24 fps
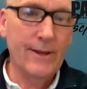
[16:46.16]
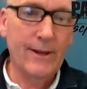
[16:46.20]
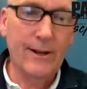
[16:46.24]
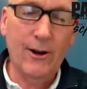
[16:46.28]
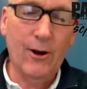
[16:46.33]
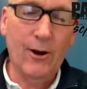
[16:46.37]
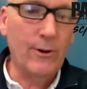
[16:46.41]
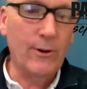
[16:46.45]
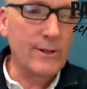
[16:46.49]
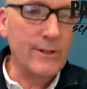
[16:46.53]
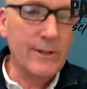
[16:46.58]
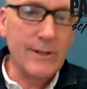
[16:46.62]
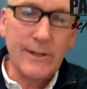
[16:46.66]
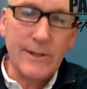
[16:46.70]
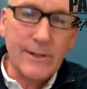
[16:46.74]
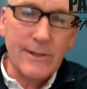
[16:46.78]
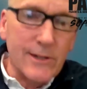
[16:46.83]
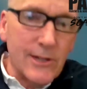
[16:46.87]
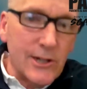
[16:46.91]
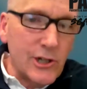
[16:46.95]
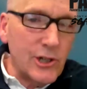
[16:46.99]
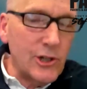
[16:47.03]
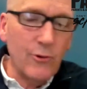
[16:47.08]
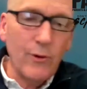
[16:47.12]
It's
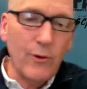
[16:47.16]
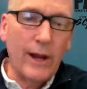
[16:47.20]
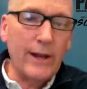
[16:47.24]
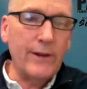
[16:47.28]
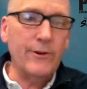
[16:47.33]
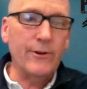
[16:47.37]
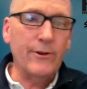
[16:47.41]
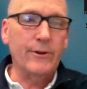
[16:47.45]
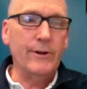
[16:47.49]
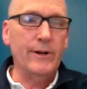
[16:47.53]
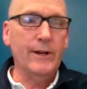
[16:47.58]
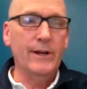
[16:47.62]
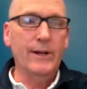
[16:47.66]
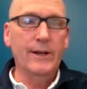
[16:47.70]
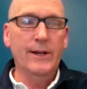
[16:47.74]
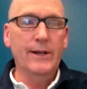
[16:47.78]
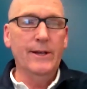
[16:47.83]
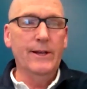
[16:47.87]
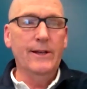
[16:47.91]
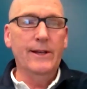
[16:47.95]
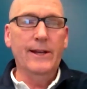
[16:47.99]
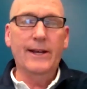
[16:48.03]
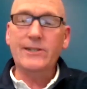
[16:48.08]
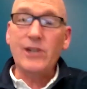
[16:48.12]
a surrender.
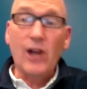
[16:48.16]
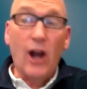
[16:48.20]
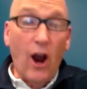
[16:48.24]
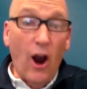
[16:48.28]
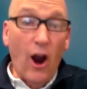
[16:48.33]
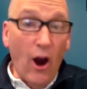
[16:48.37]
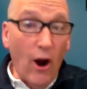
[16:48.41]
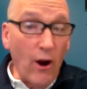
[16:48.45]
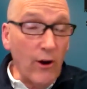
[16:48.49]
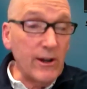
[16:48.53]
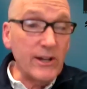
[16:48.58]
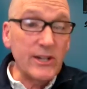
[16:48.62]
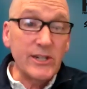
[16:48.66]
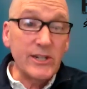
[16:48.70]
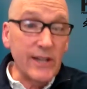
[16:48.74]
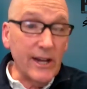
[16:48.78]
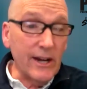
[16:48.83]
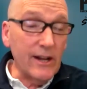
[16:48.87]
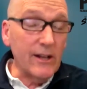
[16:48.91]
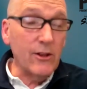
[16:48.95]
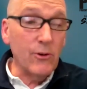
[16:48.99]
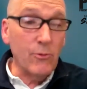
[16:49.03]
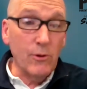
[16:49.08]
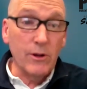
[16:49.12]
It's the hardest thing
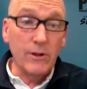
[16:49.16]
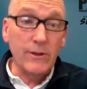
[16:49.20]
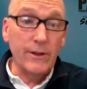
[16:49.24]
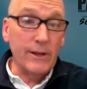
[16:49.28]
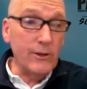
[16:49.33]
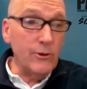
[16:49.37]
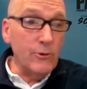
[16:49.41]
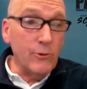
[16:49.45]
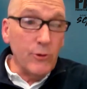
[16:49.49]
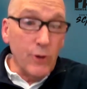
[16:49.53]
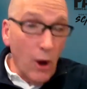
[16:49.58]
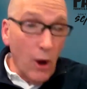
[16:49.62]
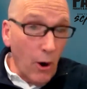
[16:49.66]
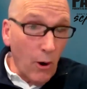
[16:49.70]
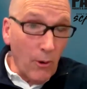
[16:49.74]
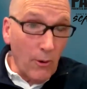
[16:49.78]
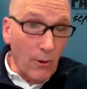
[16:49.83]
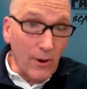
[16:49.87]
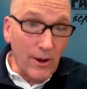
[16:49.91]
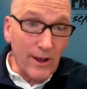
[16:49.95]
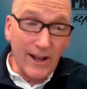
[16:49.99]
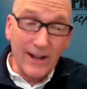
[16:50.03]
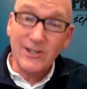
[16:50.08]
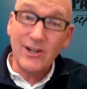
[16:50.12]
in the world. And
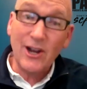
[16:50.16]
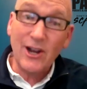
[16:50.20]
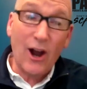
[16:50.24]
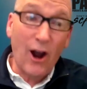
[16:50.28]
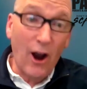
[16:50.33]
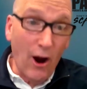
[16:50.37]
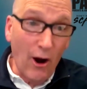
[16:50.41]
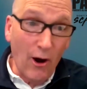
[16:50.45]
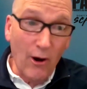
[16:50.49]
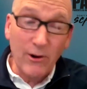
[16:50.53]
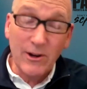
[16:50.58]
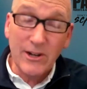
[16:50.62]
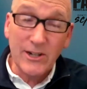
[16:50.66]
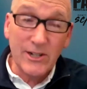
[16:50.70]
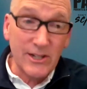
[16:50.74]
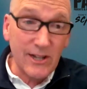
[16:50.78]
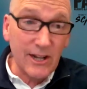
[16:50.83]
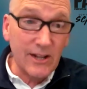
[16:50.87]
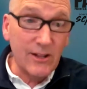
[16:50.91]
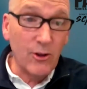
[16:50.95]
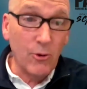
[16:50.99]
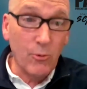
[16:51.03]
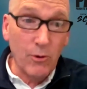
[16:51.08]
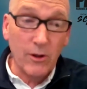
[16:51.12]
it's the hardest
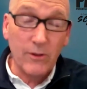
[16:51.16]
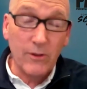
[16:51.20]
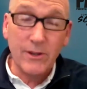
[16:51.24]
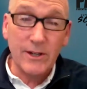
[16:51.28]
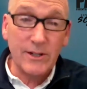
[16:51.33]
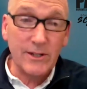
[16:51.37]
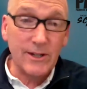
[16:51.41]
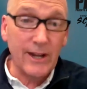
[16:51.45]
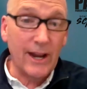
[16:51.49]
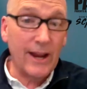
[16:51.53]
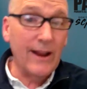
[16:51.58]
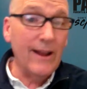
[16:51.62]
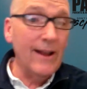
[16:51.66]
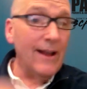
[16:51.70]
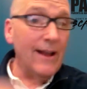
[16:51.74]
thing in the world to say,